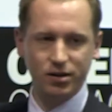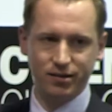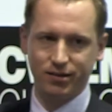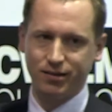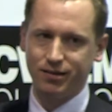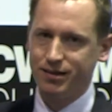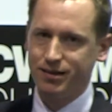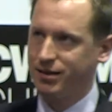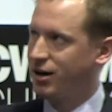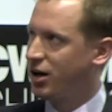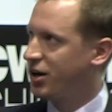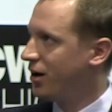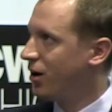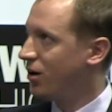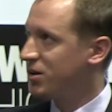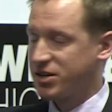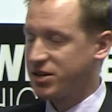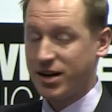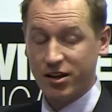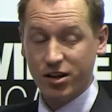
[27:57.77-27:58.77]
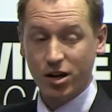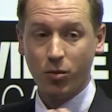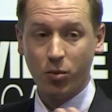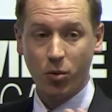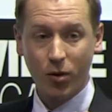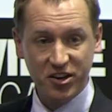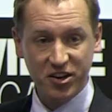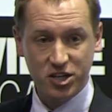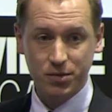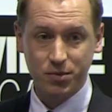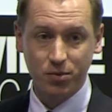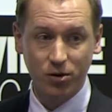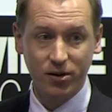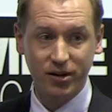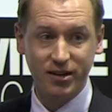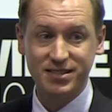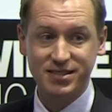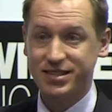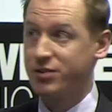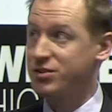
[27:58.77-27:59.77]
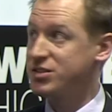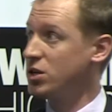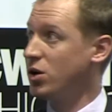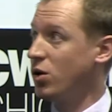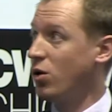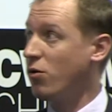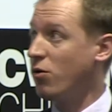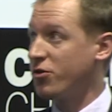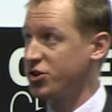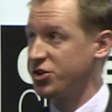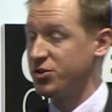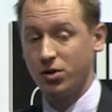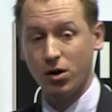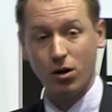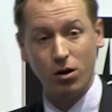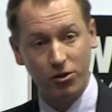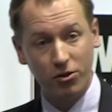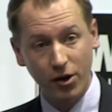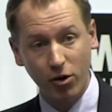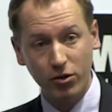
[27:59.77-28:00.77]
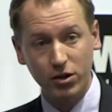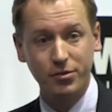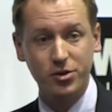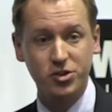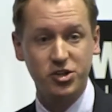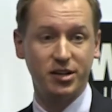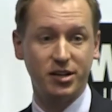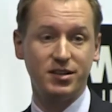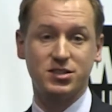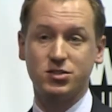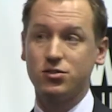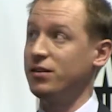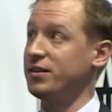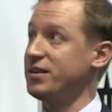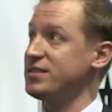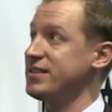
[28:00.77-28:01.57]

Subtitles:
And also in other operations points, there is no overshoot, although the machine is strongly